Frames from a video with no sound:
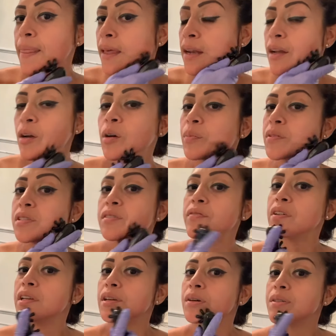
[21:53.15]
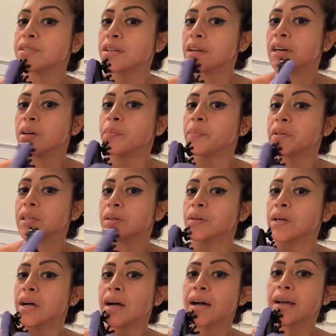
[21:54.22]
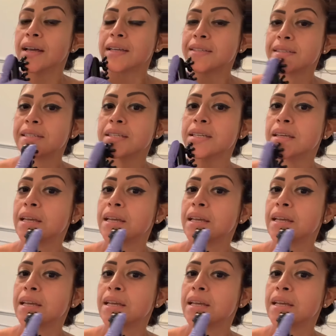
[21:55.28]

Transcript: And I hope these videos are helping you guys